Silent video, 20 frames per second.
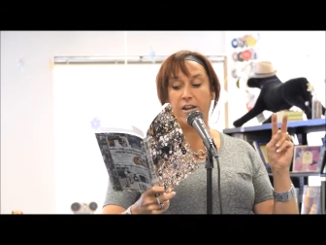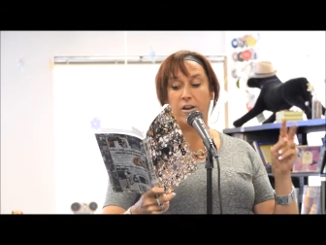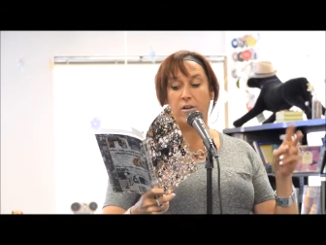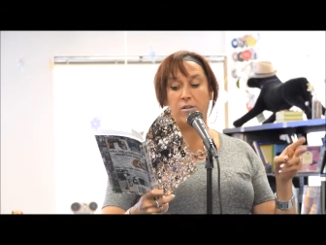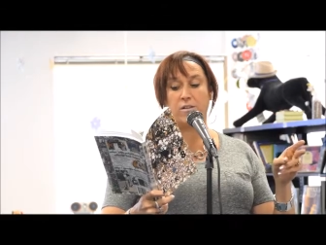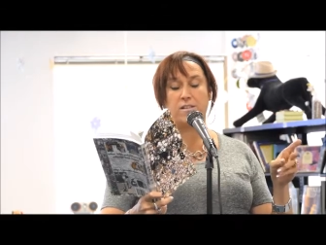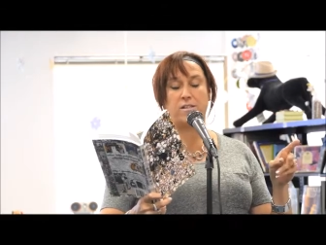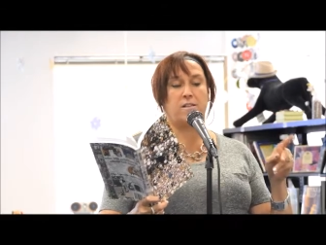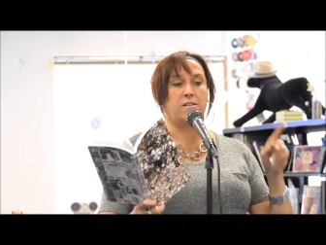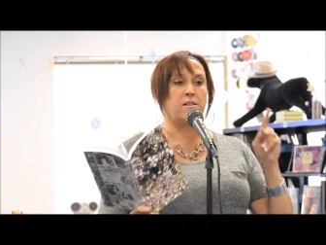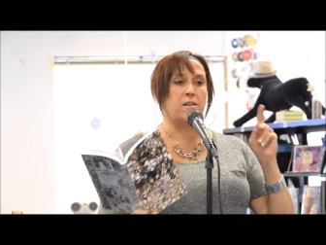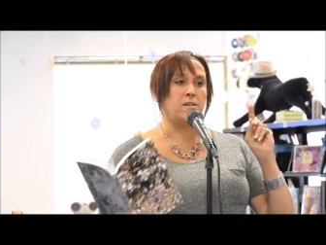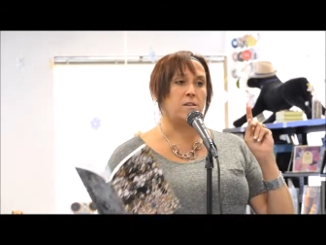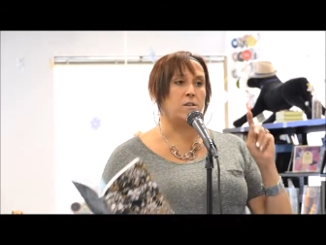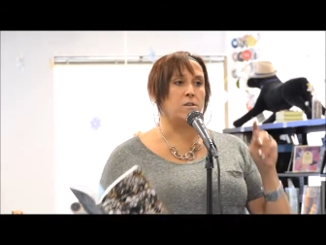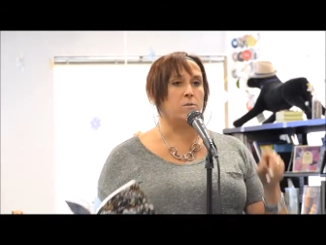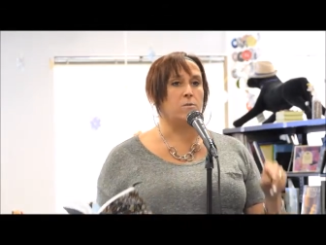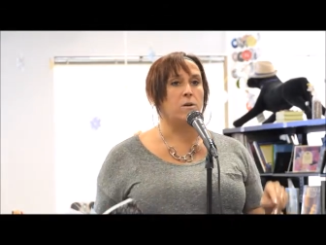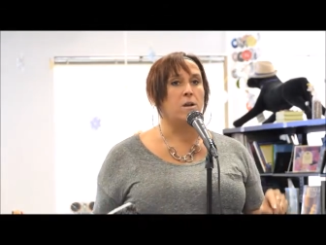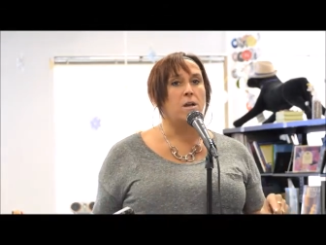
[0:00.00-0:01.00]
notice is that
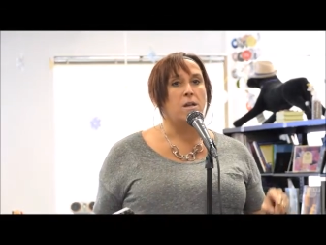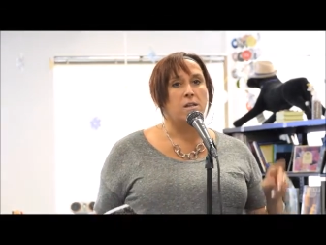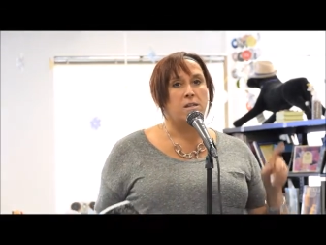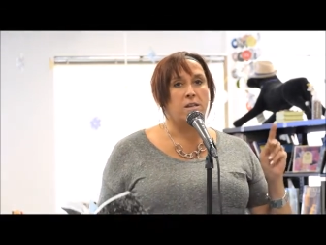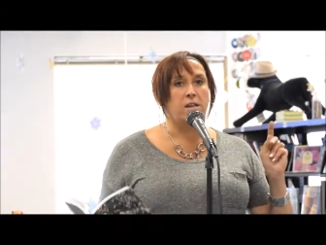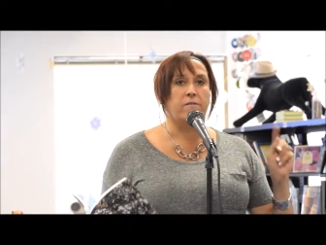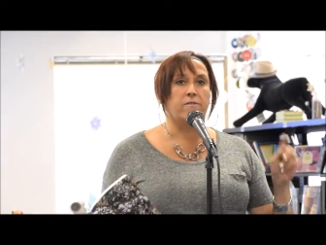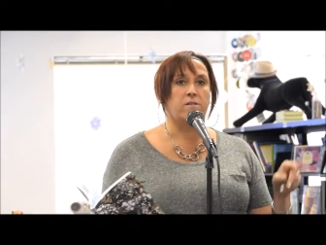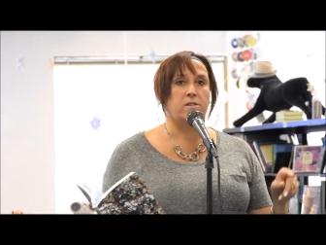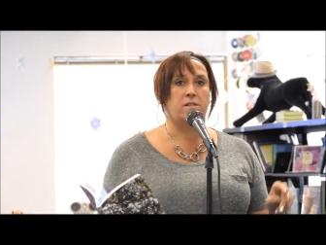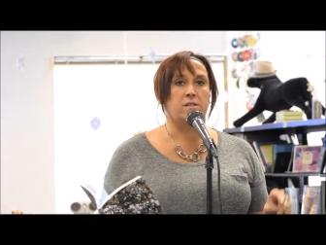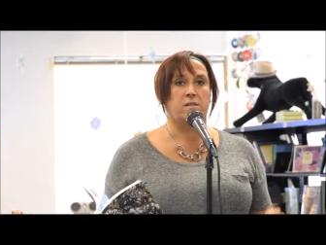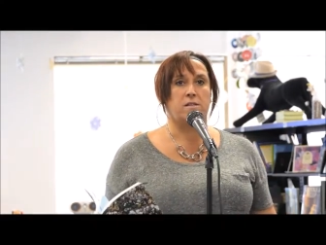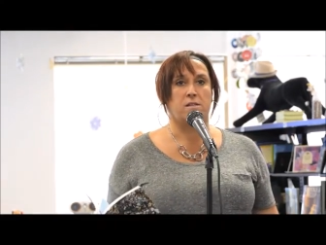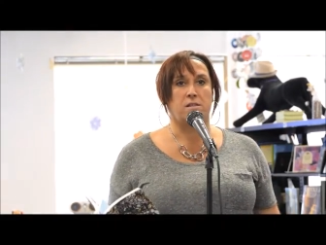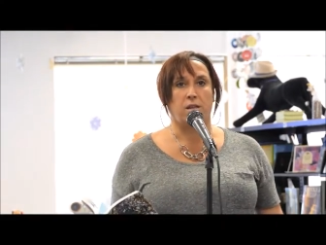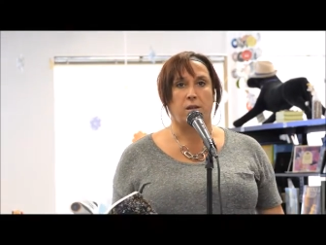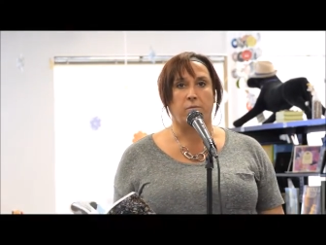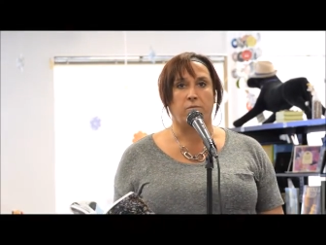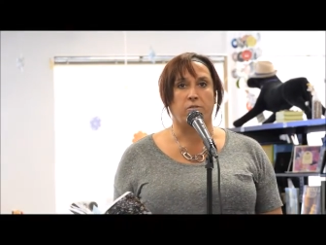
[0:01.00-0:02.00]
you never did the
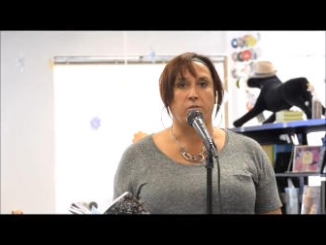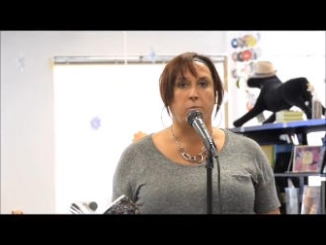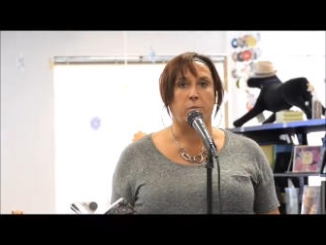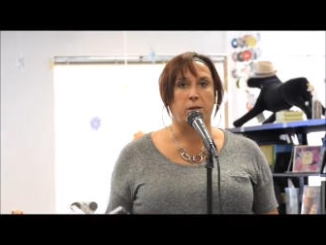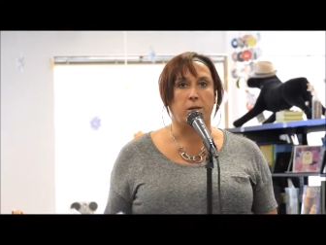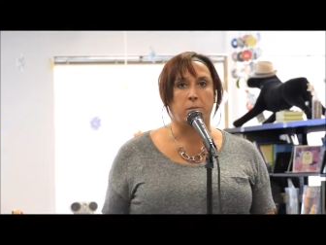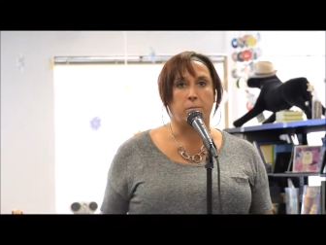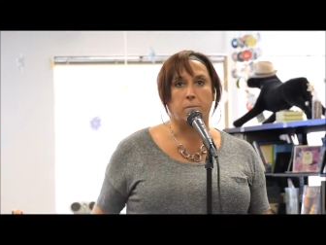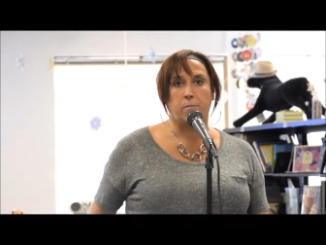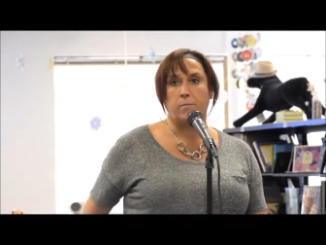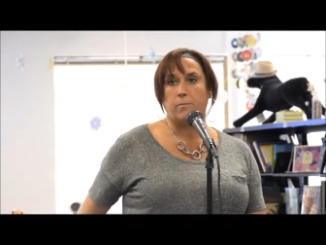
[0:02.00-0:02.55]
same for me.